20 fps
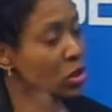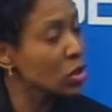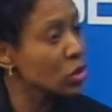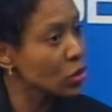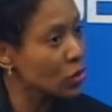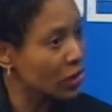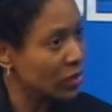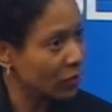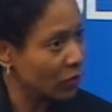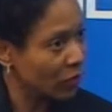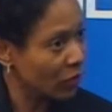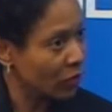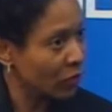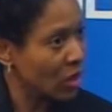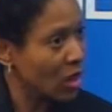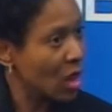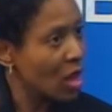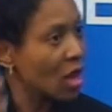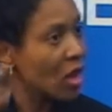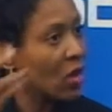urine.
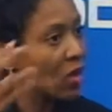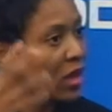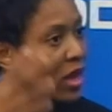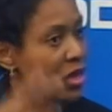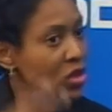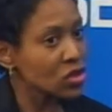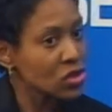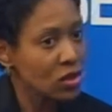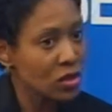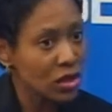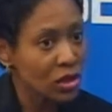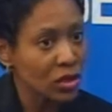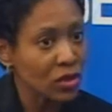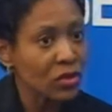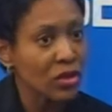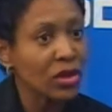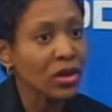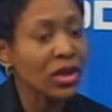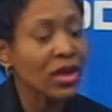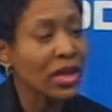Okay, so
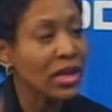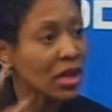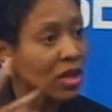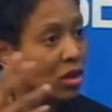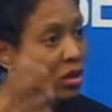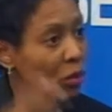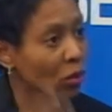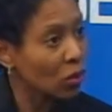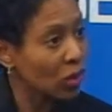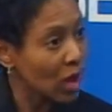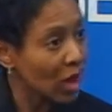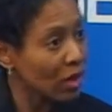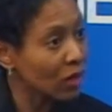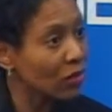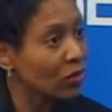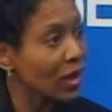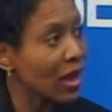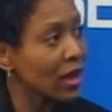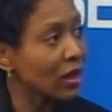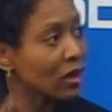they're getting a lot
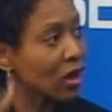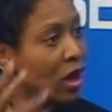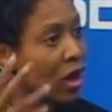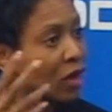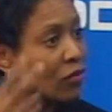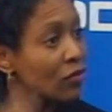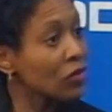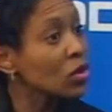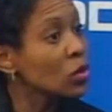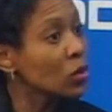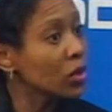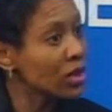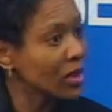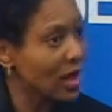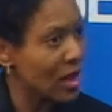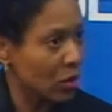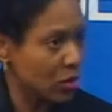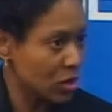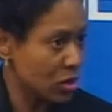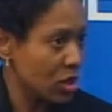of that fluid
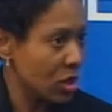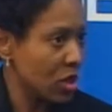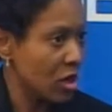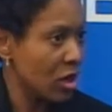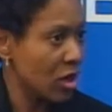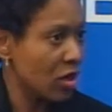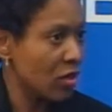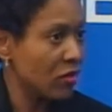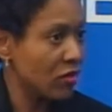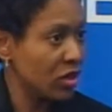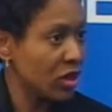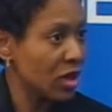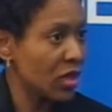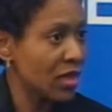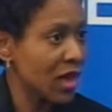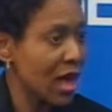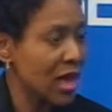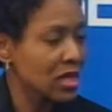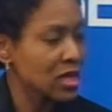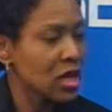out via
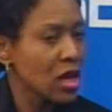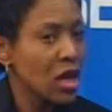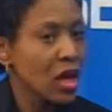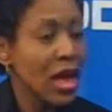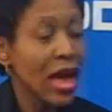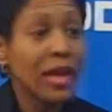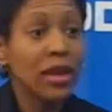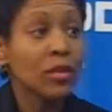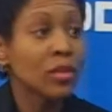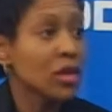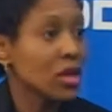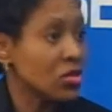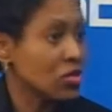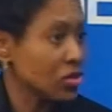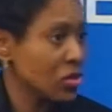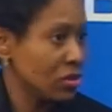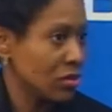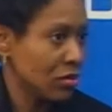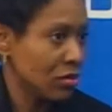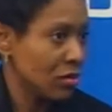that.
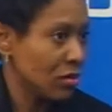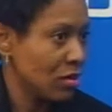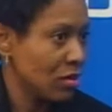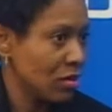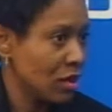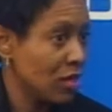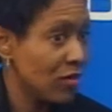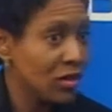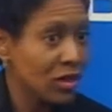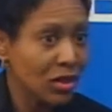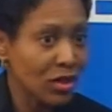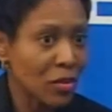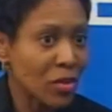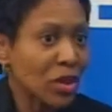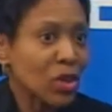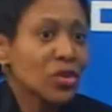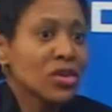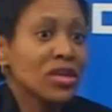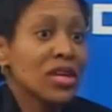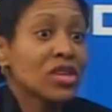Enemas. Go
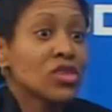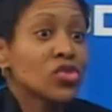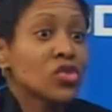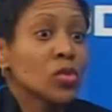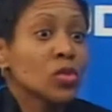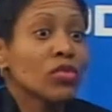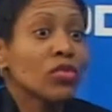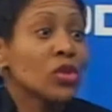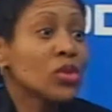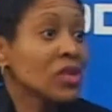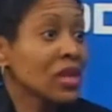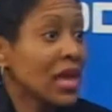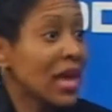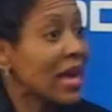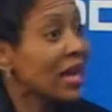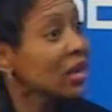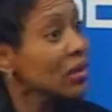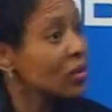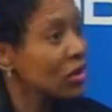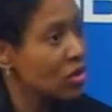to the extreme of using
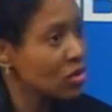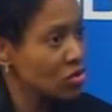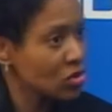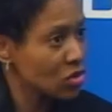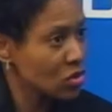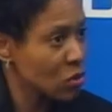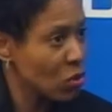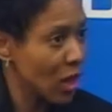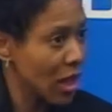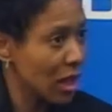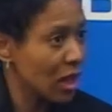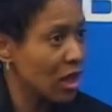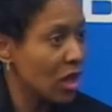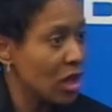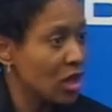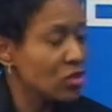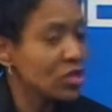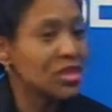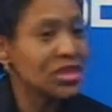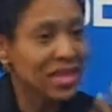enemas as well,
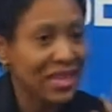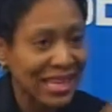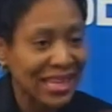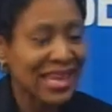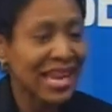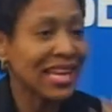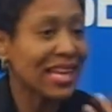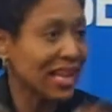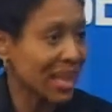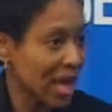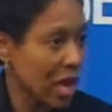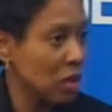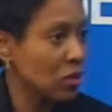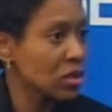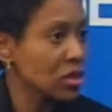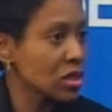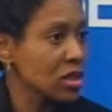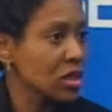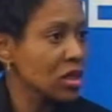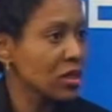just to get it
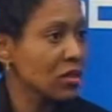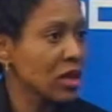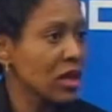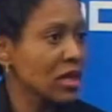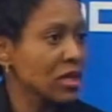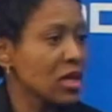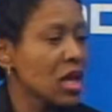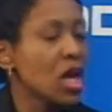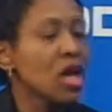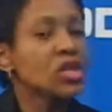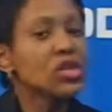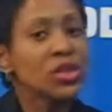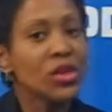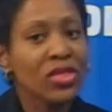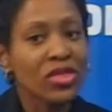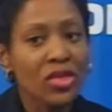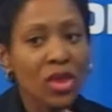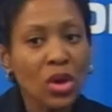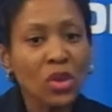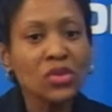out, right? So
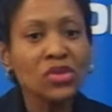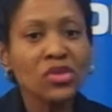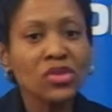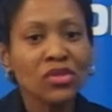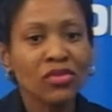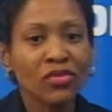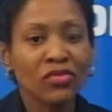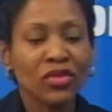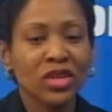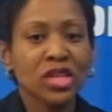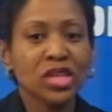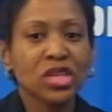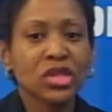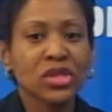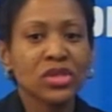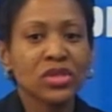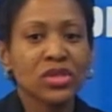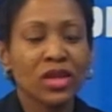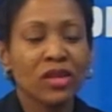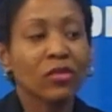those are the
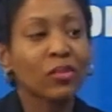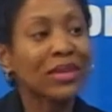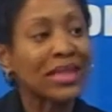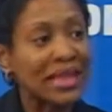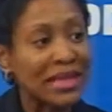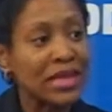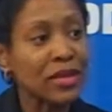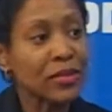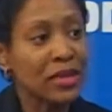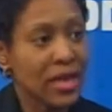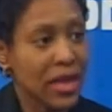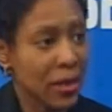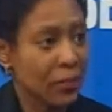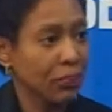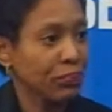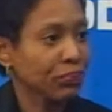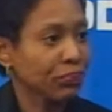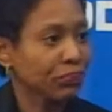features of bulimia.